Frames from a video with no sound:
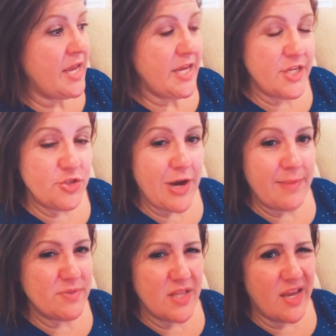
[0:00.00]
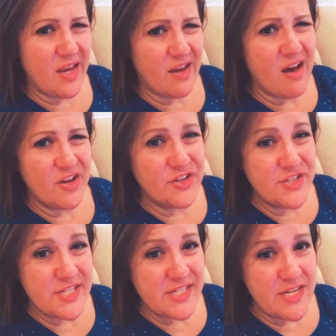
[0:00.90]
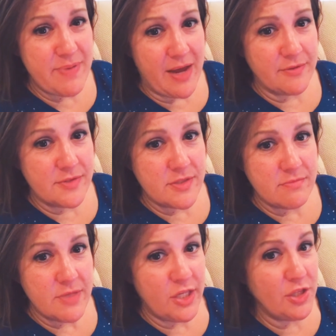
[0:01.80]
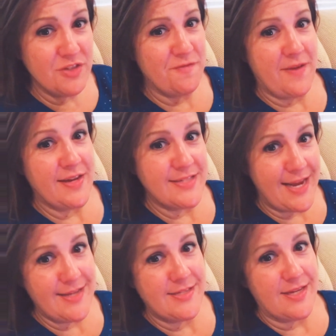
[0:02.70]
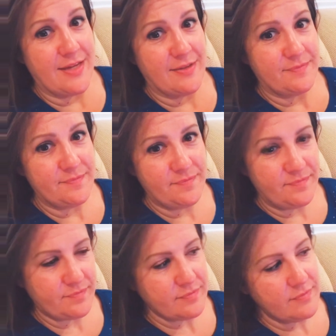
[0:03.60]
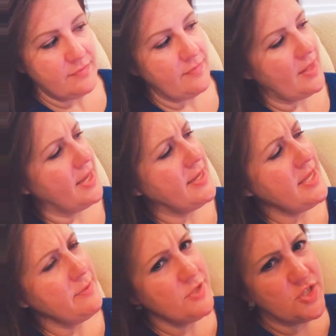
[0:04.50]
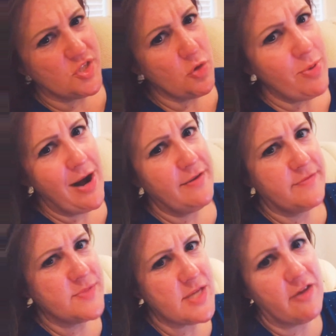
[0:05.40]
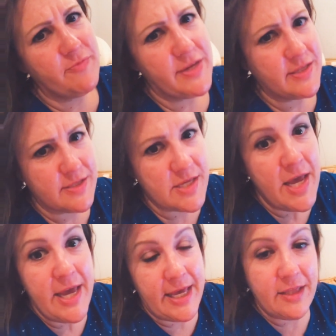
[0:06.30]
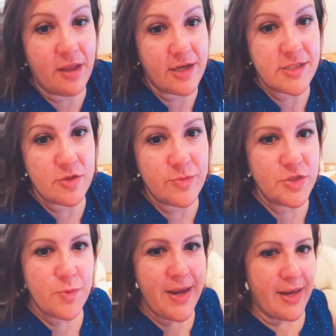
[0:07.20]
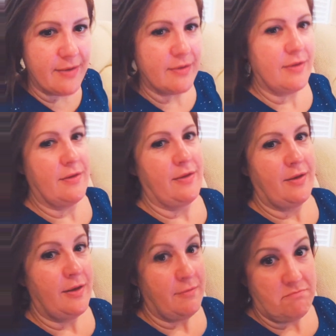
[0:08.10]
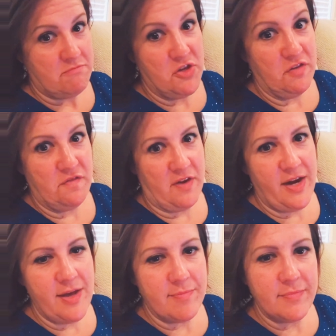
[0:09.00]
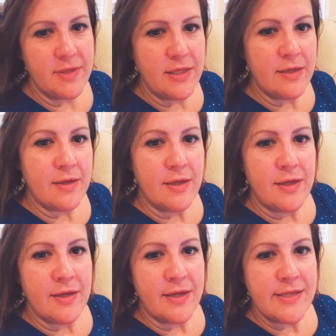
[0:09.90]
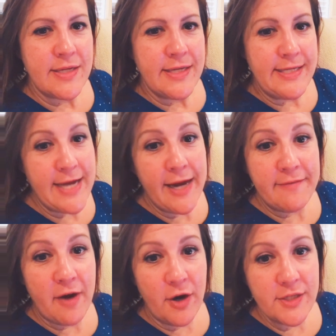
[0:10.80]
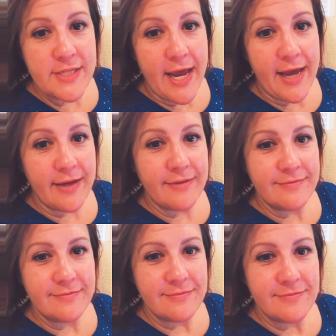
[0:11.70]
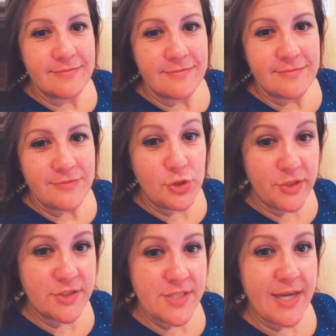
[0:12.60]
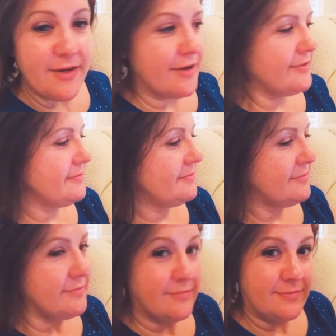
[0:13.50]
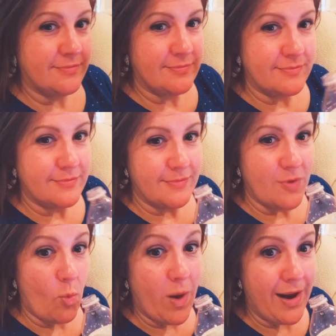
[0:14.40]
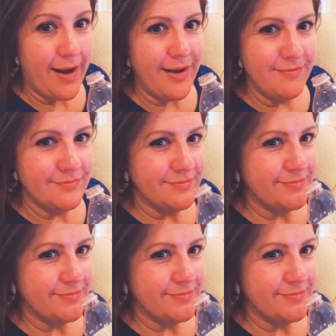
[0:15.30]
He dropped like 160 pounds. He looked fantastic. And he was just so proud of himself because he'd lost so much weight. Good for him. He died of a heart attack 2 years later. Why?